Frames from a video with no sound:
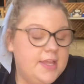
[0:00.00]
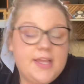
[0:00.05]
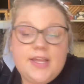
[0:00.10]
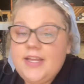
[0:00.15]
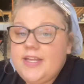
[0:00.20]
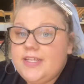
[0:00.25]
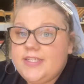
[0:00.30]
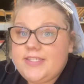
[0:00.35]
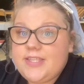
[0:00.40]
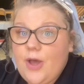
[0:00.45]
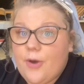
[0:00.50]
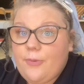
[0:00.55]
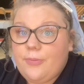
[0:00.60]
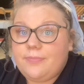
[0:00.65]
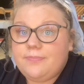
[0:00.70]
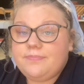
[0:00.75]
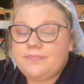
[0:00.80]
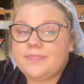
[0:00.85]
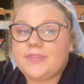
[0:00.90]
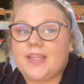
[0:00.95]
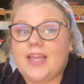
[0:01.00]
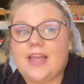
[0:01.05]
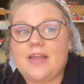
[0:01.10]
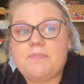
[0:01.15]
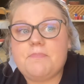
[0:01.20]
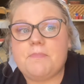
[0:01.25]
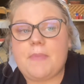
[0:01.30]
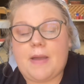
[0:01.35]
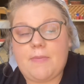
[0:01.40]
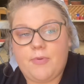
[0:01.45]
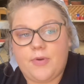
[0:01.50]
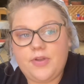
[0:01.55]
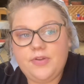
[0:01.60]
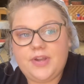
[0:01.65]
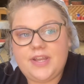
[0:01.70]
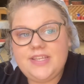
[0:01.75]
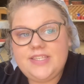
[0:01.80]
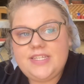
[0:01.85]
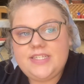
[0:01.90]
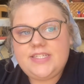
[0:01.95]
So, my boy
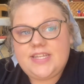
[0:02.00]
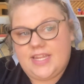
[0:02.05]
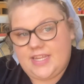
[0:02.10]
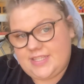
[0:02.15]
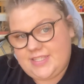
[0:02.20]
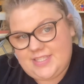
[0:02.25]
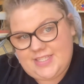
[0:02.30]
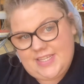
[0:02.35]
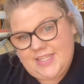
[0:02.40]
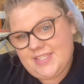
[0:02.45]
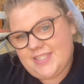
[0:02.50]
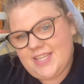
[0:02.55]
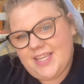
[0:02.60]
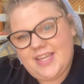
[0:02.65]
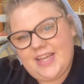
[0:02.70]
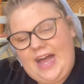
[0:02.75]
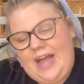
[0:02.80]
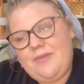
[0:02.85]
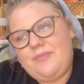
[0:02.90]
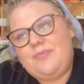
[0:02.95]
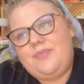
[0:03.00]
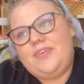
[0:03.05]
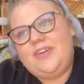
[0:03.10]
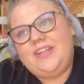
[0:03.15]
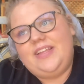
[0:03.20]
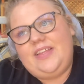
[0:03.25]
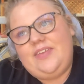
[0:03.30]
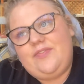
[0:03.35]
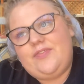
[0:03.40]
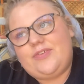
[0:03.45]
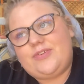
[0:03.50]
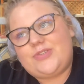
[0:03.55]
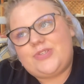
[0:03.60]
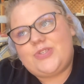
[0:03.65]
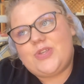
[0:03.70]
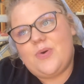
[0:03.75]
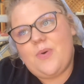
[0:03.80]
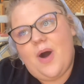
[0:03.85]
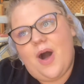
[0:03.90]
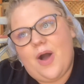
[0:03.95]
crazy tendencies, I really feel
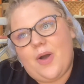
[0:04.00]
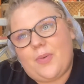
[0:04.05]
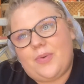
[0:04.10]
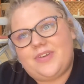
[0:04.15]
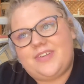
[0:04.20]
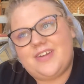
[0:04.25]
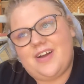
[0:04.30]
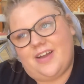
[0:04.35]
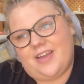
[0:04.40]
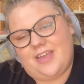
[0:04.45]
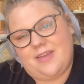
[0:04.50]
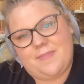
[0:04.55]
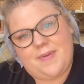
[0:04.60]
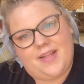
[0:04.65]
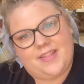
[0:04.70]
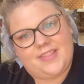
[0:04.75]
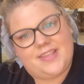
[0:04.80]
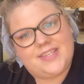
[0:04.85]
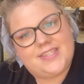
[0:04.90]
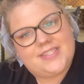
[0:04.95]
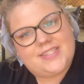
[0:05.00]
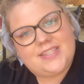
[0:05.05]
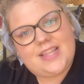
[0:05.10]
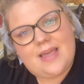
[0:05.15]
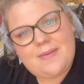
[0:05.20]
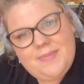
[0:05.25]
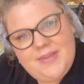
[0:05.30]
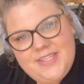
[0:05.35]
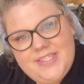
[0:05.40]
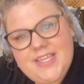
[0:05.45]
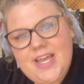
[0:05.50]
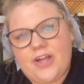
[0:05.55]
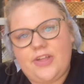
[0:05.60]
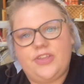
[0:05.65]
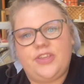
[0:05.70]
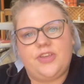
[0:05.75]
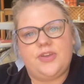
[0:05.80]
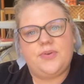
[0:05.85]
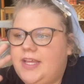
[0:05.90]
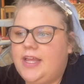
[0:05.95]
so awkward talking about this, let me tell
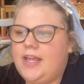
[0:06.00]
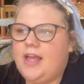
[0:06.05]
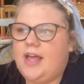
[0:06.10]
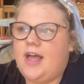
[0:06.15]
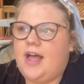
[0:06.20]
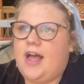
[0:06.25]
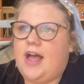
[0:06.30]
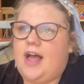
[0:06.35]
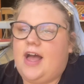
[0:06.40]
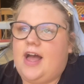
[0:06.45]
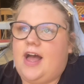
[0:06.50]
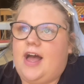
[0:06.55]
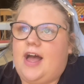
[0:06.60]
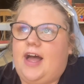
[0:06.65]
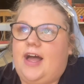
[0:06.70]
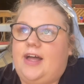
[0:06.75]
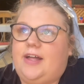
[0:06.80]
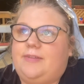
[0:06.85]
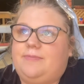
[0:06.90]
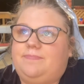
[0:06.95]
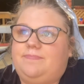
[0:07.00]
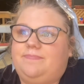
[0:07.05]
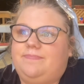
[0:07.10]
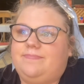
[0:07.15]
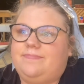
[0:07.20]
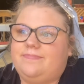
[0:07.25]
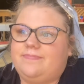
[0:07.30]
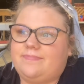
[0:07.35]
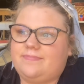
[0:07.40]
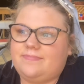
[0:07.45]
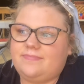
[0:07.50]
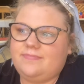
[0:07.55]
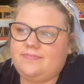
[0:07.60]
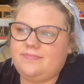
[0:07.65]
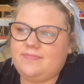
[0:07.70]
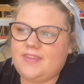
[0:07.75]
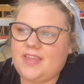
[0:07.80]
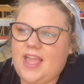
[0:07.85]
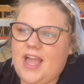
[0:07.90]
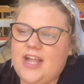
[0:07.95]
you. I
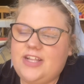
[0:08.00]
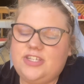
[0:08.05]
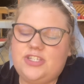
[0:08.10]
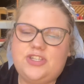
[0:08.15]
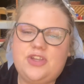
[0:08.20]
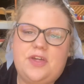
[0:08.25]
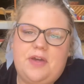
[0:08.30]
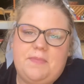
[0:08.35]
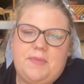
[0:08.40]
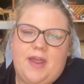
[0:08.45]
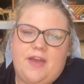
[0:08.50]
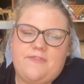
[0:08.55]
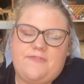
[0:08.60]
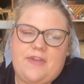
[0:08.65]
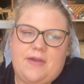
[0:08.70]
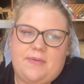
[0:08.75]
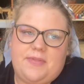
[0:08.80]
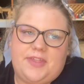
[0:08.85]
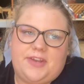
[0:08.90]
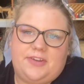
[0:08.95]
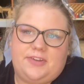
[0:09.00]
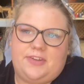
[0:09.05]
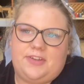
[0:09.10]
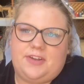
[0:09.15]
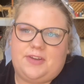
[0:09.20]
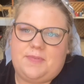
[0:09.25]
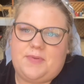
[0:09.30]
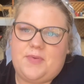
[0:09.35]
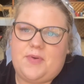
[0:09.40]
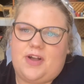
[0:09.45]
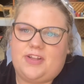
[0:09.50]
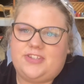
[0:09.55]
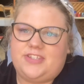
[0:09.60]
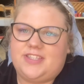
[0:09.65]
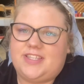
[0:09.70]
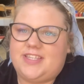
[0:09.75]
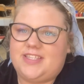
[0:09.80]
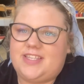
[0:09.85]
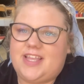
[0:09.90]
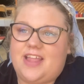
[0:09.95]
just know that I'm gonna have family that are gonna be
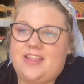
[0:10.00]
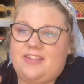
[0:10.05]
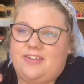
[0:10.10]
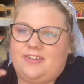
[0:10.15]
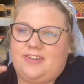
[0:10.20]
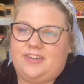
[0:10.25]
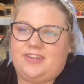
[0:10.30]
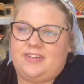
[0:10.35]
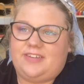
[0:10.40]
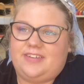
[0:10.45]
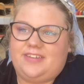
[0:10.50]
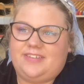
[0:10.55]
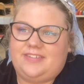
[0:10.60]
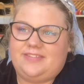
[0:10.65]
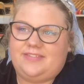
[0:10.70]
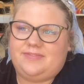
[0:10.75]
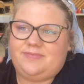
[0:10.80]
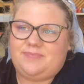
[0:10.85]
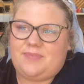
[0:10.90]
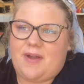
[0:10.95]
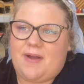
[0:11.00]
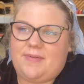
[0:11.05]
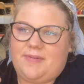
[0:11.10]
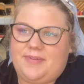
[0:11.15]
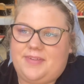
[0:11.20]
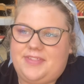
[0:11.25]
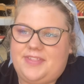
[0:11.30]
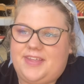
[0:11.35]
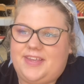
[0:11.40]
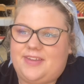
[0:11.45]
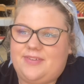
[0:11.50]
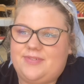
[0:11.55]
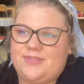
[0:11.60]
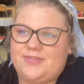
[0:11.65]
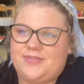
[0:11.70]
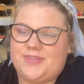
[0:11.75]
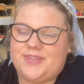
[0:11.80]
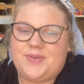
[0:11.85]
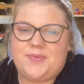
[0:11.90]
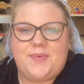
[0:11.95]
watching this and they're gonna probably think it was
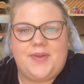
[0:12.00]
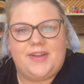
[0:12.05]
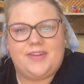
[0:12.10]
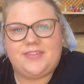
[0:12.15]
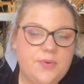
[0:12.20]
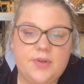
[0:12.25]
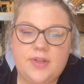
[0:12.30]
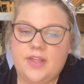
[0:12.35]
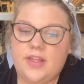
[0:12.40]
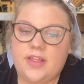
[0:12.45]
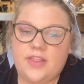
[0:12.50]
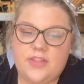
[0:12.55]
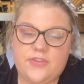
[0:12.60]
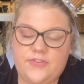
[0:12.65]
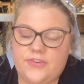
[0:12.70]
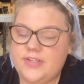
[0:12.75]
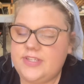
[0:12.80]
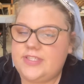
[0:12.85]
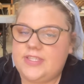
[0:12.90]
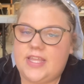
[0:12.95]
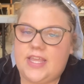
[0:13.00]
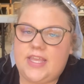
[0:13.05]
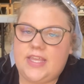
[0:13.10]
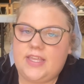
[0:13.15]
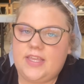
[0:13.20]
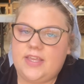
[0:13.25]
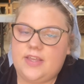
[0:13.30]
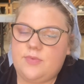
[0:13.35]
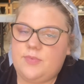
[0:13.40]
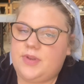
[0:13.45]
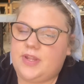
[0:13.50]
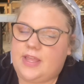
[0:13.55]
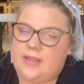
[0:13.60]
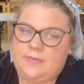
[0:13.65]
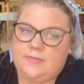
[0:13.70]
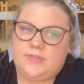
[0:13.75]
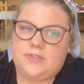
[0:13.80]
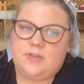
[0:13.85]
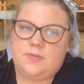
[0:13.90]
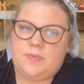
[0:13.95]
really weird. The first thing when it
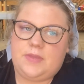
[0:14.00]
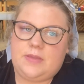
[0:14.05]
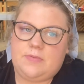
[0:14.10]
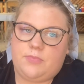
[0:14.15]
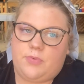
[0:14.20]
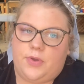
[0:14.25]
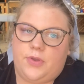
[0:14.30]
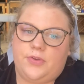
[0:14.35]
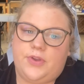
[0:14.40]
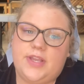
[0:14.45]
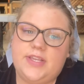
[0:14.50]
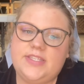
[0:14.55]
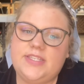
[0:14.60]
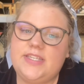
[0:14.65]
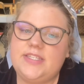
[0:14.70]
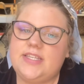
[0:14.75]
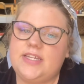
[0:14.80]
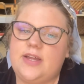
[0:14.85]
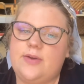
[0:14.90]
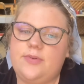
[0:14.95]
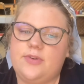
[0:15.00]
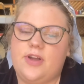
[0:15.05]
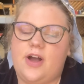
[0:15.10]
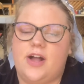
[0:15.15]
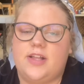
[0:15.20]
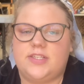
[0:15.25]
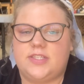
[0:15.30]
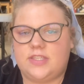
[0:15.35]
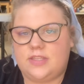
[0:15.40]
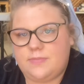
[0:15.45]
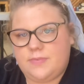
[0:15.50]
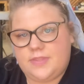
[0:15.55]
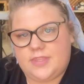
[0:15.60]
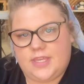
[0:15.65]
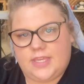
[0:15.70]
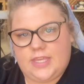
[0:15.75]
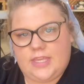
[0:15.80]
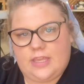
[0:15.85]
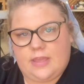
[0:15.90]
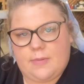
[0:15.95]
came to being boy crazy is that I would constantly be
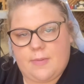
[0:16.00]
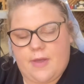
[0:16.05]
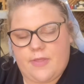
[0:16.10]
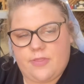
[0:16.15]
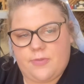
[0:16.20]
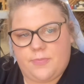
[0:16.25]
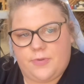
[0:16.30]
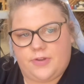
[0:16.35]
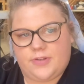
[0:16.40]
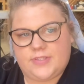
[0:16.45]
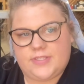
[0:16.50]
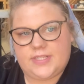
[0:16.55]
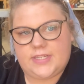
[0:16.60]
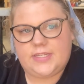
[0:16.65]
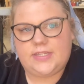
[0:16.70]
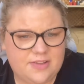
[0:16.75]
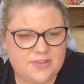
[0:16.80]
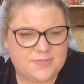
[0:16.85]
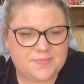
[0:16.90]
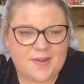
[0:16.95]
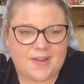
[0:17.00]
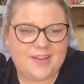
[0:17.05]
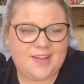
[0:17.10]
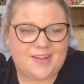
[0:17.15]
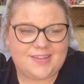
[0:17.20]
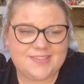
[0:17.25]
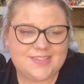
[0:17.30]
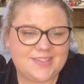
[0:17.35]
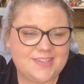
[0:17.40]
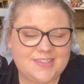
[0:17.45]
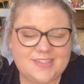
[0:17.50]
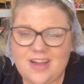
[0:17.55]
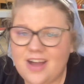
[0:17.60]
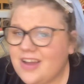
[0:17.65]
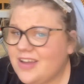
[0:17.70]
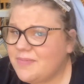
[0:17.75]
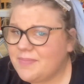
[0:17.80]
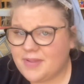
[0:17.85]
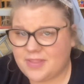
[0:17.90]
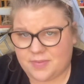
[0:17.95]
thinking about the person. I was probably constantly
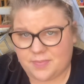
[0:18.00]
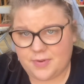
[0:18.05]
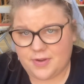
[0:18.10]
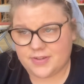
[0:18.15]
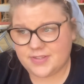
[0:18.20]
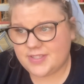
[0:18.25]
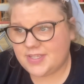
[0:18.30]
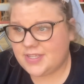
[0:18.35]
talking about the person.